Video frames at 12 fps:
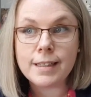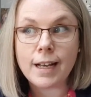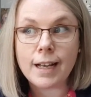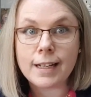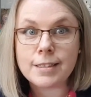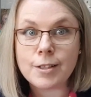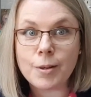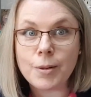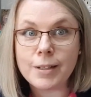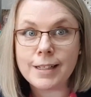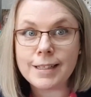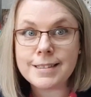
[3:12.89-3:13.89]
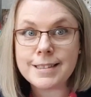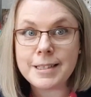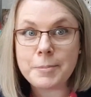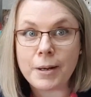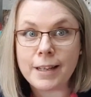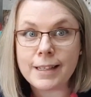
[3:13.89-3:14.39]
I get to go on a little city
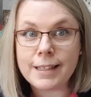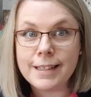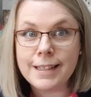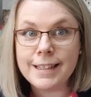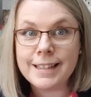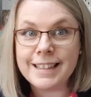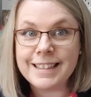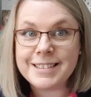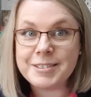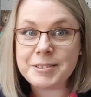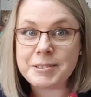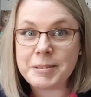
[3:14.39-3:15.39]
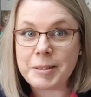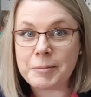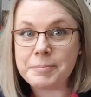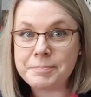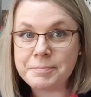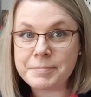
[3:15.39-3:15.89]
break. This is, you know,
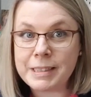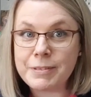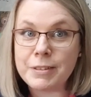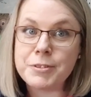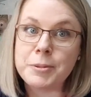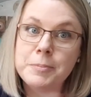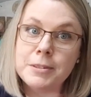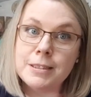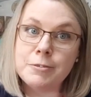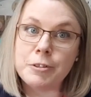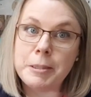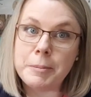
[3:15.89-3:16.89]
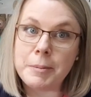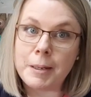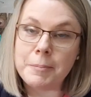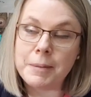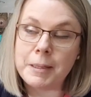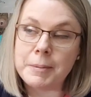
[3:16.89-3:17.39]
if you have something to dream
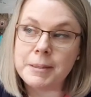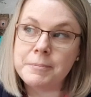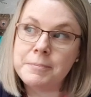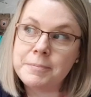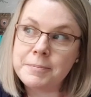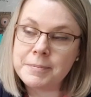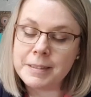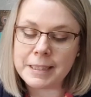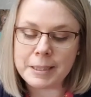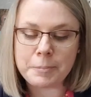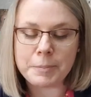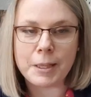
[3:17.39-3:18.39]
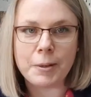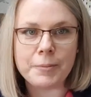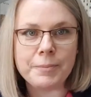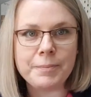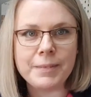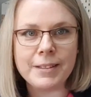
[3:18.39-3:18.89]
about, maybe you keep me going.
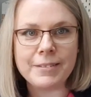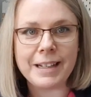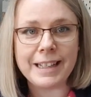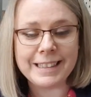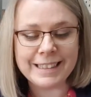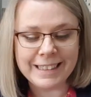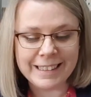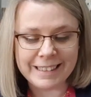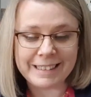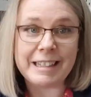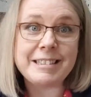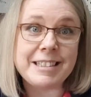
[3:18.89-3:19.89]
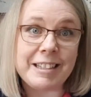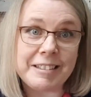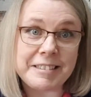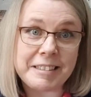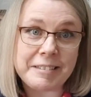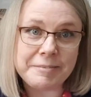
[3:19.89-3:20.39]
Okay, that's the
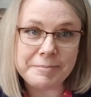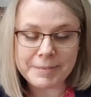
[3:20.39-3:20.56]
idea.